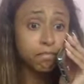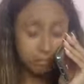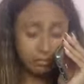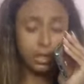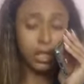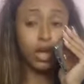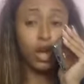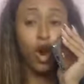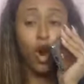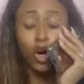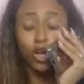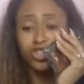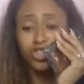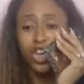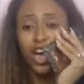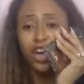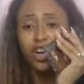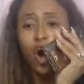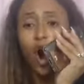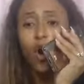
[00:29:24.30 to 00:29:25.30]
The Lord
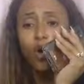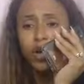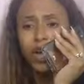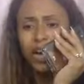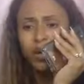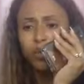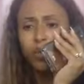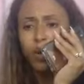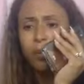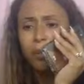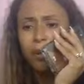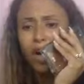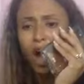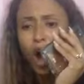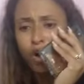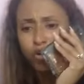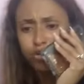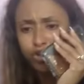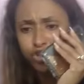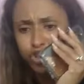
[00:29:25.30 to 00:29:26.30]
said, go get what
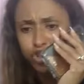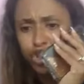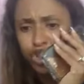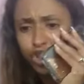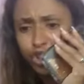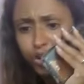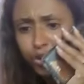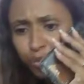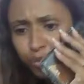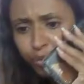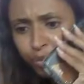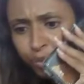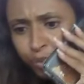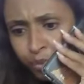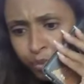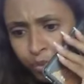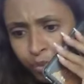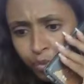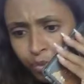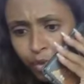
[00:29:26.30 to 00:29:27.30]
belongs to you.
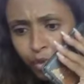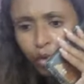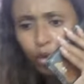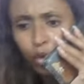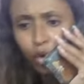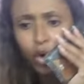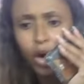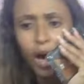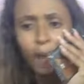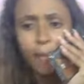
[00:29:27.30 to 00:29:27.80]
Woo!